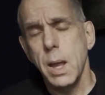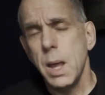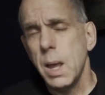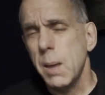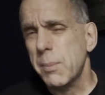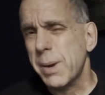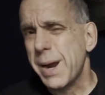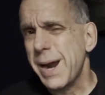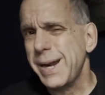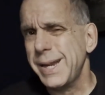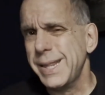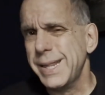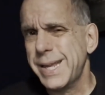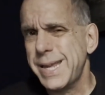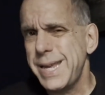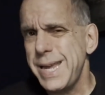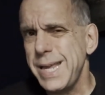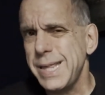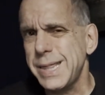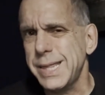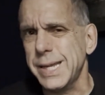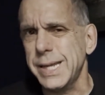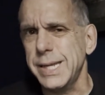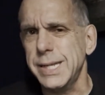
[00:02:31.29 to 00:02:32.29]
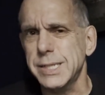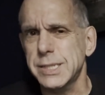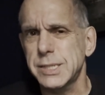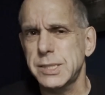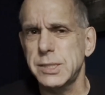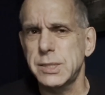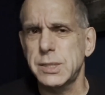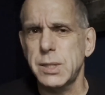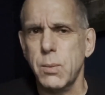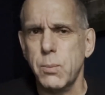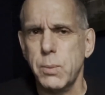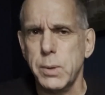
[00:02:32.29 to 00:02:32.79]
But kind of the key thing
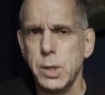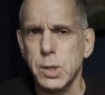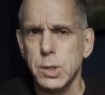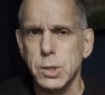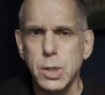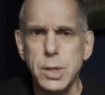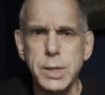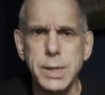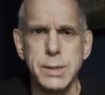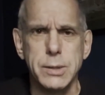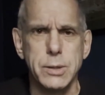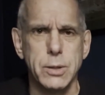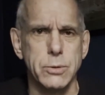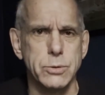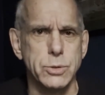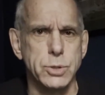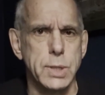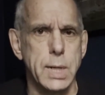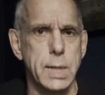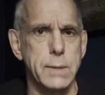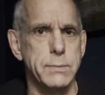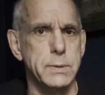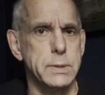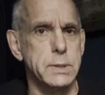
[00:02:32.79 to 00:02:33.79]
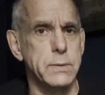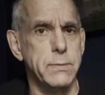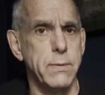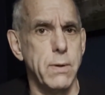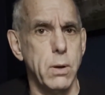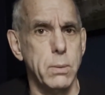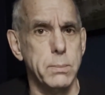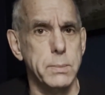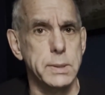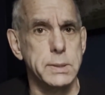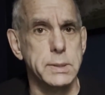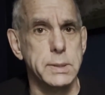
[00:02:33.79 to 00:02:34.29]
is that when you look at those drivers of
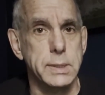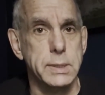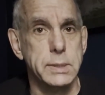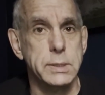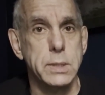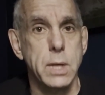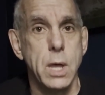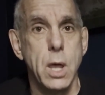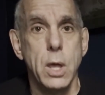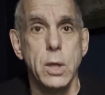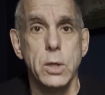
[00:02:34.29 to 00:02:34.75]
homelessness,